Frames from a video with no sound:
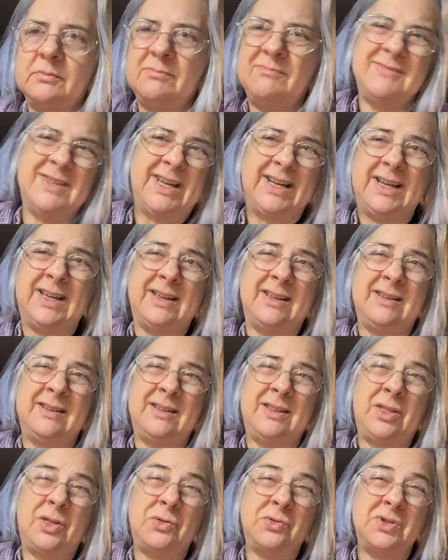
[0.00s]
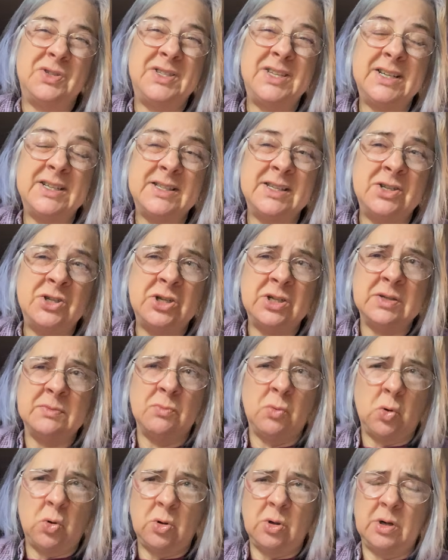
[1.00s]
like 6 inches
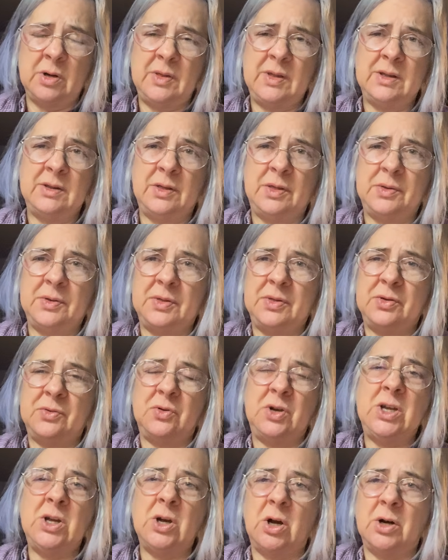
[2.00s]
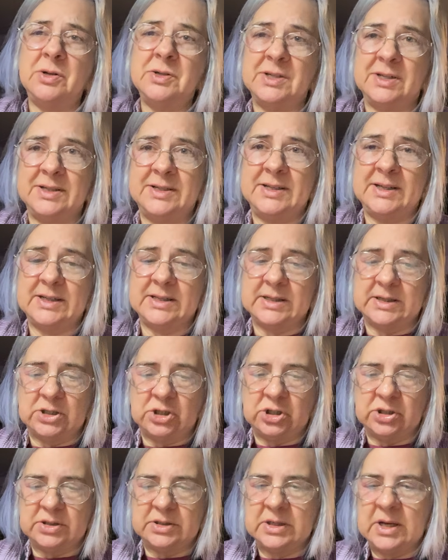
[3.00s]
more than 3 yards and 6
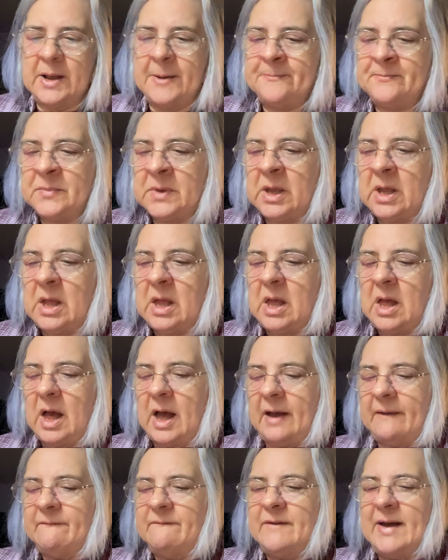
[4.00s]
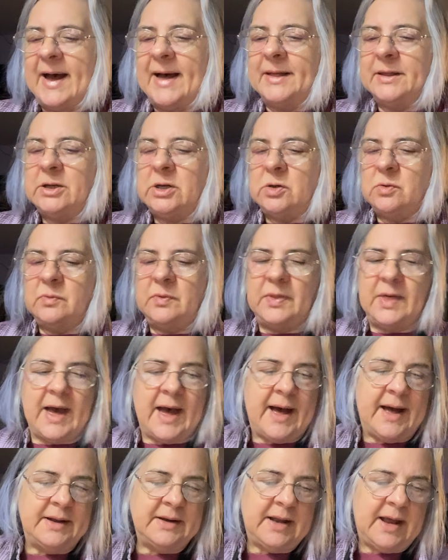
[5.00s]
inches. I valued
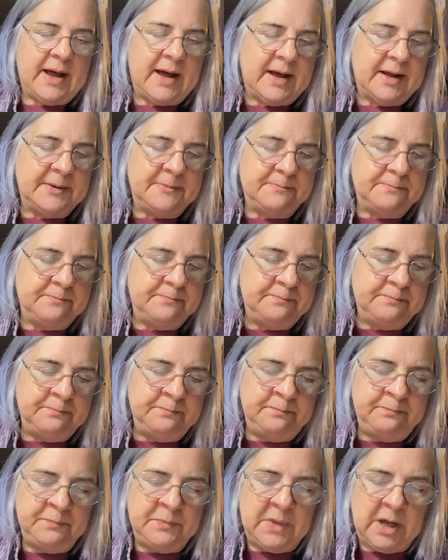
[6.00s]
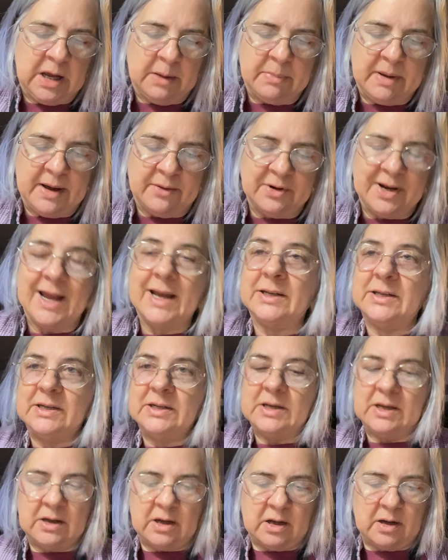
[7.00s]
that at about
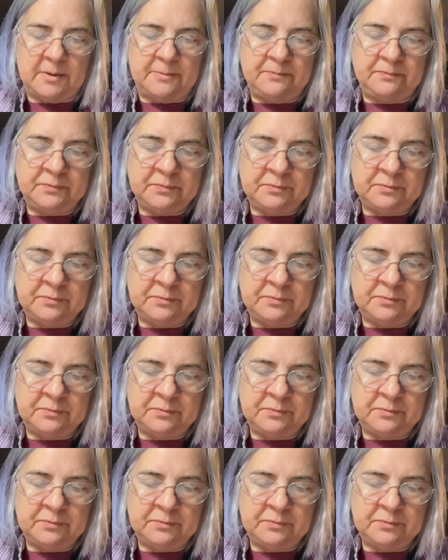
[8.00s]
$82.